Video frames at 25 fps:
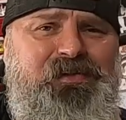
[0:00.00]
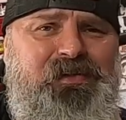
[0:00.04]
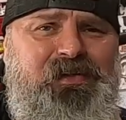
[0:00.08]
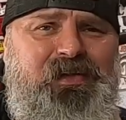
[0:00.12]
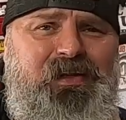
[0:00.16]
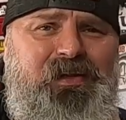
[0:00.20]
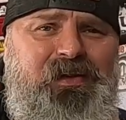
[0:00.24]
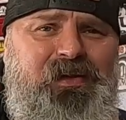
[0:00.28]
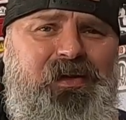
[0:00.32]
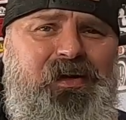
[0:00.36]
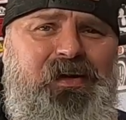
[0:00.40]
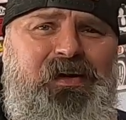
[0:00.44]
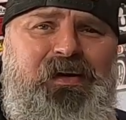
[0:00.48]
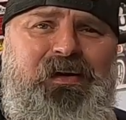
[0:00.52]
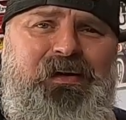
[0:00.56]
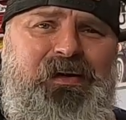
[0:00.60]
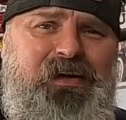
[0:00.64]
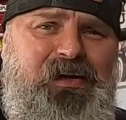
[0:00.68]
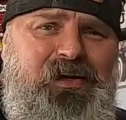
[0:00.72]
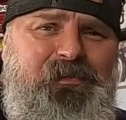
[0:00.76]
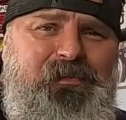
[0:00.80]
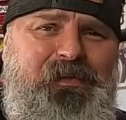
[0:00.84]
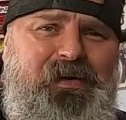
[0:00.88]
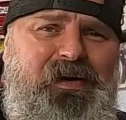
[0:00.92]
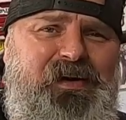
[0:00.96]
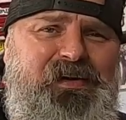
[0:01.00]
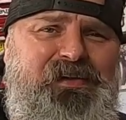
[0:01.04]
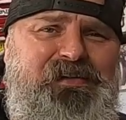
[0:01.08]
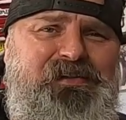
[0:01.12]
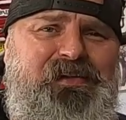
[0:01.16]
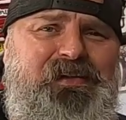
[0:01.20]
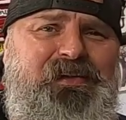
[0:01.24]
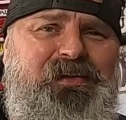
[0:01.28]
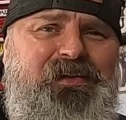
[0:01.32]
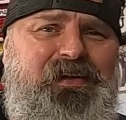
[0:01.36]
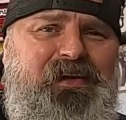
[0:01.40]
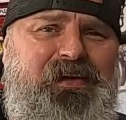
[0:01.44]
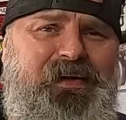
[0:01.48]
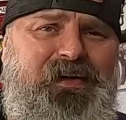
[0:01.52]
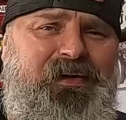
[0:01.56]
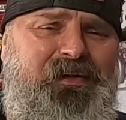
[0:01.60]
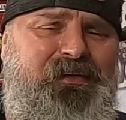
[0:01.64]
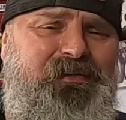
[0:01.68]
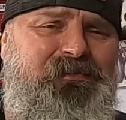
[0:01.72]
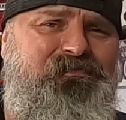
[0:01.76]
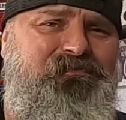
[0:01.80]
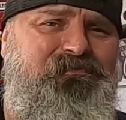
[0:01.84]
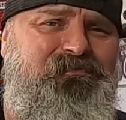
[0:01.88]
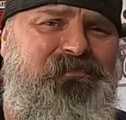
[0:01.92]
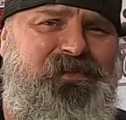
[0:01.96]
engine in there, gearbox in
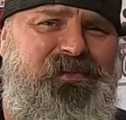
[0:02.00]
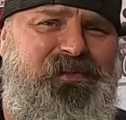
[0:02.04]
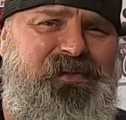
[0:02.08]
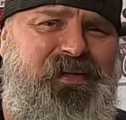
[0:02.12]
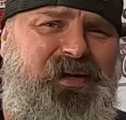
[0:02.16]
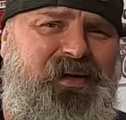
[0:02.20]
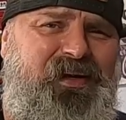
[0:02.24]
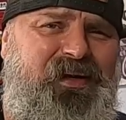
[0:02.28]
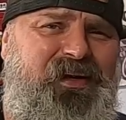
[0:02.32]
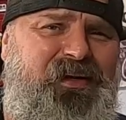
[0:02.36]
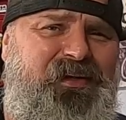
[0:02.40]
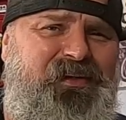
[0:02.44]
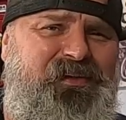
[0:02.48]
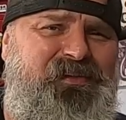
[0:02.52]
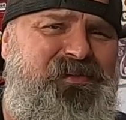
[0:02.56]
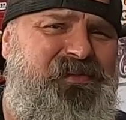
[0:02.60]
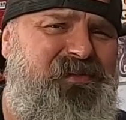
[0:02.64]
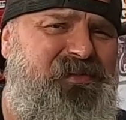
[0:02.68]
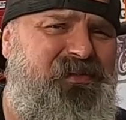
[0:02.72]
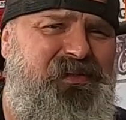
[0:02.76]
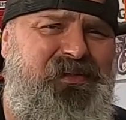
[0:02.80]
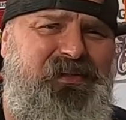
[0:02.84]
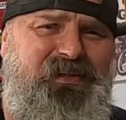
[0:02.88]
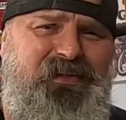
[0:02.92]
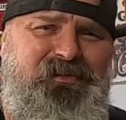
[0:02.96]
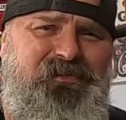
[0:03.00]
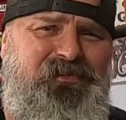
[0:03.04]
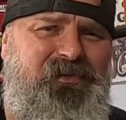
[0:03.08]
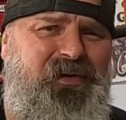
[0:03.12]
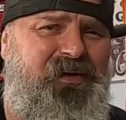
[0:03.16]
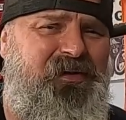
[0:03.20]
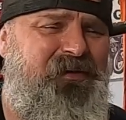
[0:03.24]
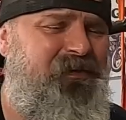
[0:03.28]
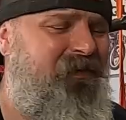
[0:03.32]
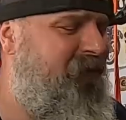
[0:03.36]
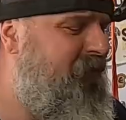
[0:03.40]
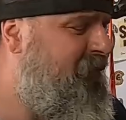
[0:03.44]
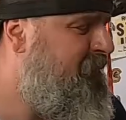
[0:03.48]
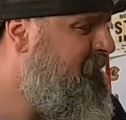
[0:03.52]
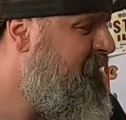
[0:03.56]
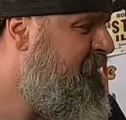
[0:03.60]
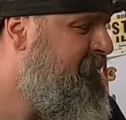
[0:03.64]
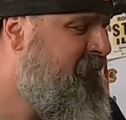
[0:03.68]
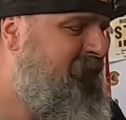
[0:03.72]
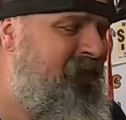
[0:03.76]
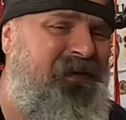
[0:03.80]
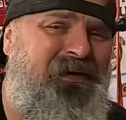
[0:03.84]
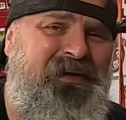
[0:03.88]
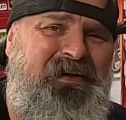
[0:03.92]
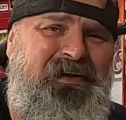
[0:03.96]
there, tank, seat, fender.
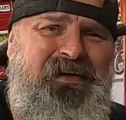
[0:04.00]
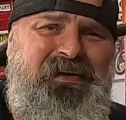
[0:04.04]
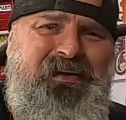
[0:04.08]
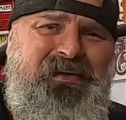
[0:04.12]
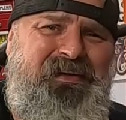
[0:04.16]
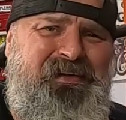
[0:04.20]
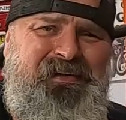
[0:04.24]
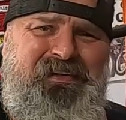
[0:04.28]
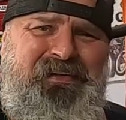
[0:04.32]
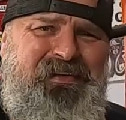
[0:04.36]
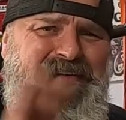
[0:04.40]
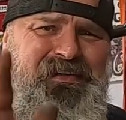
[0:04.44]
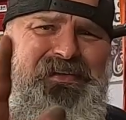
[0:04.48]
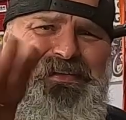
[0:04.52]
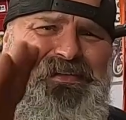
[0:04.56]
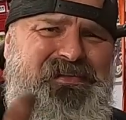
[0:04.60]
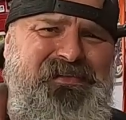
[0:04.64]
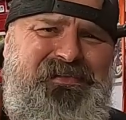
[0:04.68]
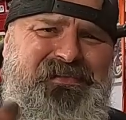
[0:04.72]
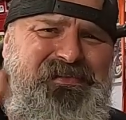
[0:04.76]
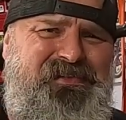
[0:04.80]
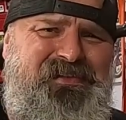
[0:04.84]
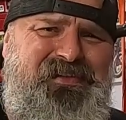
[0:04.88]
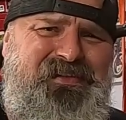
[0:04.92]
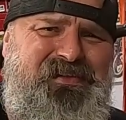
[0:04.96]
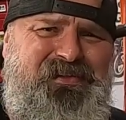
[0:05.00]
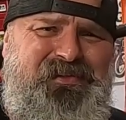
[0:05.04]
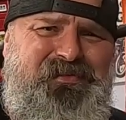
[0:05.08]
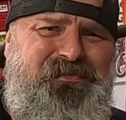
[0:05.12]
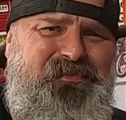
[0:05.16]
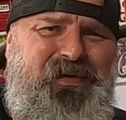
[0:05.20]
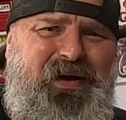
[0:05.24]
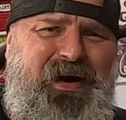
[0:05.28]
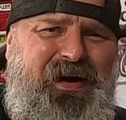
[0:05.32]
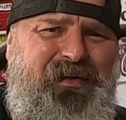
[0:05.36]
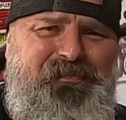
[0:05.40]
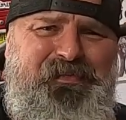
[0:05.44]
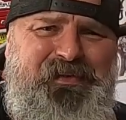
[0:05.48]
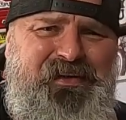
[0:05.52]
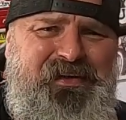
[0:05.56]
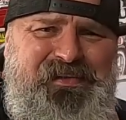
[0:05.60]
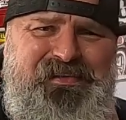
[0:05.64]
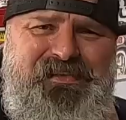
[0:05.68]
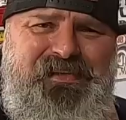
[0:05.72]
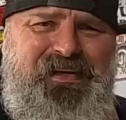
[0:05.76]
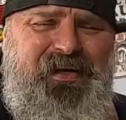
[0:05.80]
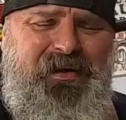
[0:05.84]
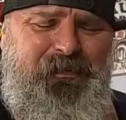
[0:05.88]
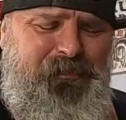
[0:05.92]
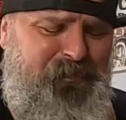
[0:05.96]
Let's just wrap
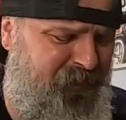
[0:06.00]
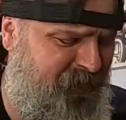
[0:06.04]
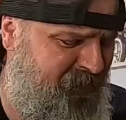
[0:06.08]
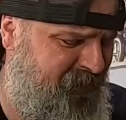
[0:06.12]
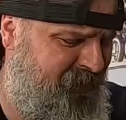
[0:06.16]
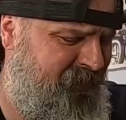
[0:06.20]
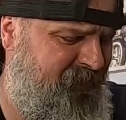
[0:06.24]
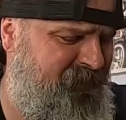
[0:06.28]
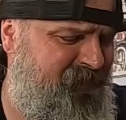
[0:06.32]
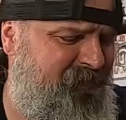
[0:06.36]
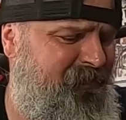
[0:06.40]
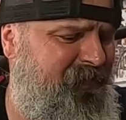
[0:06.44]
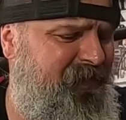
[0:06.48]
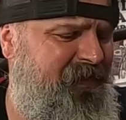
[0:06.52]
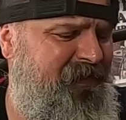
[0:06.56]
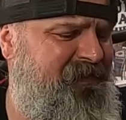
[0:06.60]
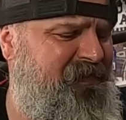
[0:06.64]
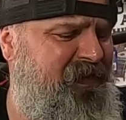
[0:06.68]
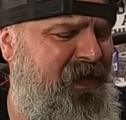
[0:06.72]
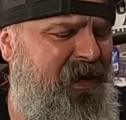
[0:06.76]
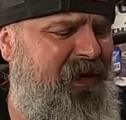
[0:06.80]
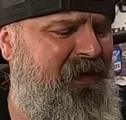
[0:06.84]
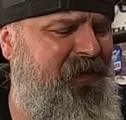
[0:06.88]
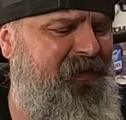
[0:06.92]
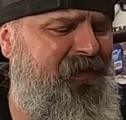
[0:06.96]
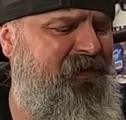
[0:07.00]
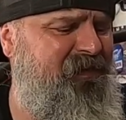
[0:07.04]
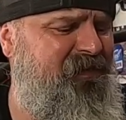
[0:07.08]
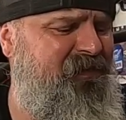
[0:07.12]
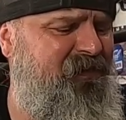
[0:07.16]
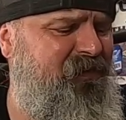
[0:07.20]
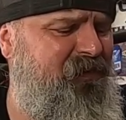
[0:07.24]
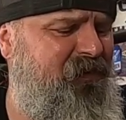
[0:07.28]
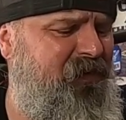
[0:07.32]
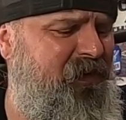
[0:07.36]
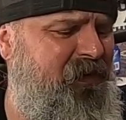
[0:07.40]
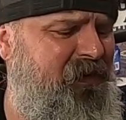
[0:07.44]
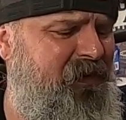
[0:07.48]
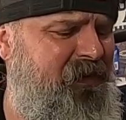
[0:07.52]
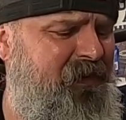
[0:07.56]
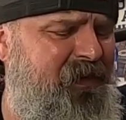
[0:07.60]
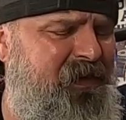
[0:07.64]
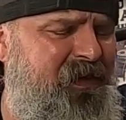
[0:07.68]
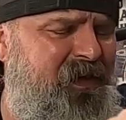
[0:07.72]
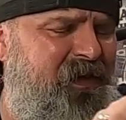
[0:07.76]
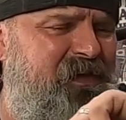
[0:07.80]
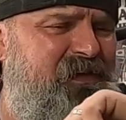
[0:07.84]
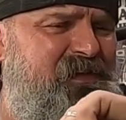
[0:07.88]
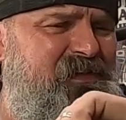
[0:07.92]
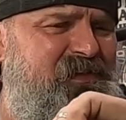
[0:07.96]
this up. It's been entirely too long.
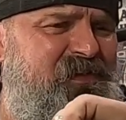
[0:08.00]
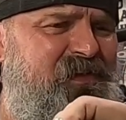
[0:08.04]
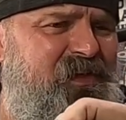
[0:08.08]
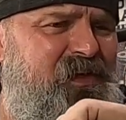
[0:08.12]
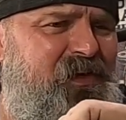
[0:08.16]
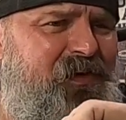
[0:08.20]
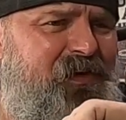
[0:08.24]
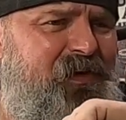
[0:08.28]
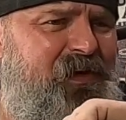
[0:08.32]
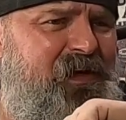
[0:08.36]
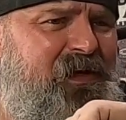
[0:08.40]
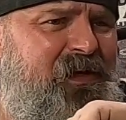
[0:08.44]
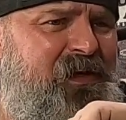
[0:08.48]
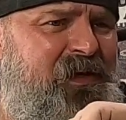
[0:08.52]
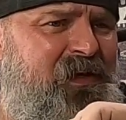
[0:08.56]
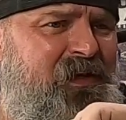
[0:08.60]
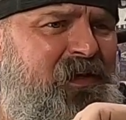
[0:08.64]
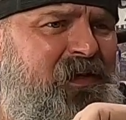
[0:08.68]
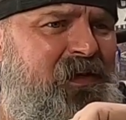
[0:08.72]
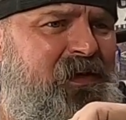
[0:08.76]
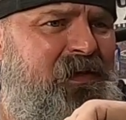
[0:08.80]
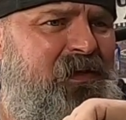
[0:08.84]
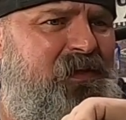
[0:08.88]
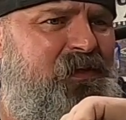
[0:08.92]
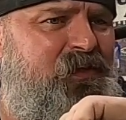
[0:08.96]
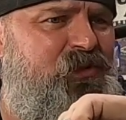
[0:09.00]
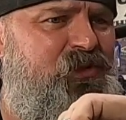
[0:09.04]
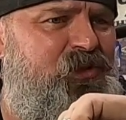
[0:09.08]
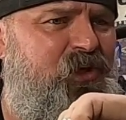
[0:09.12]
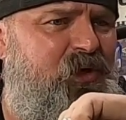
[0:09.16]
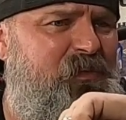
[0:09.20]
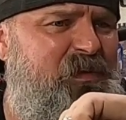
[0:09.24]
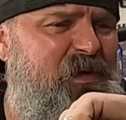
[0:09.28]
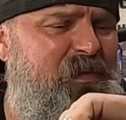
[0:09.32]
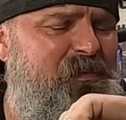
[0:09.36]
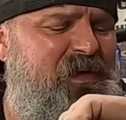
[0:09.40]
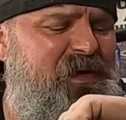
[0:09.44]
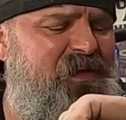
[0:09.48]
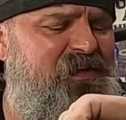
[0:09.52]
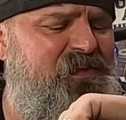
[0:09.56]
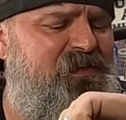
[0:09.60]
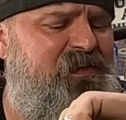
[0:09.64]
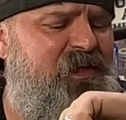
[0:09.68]
Hey Siri, show me my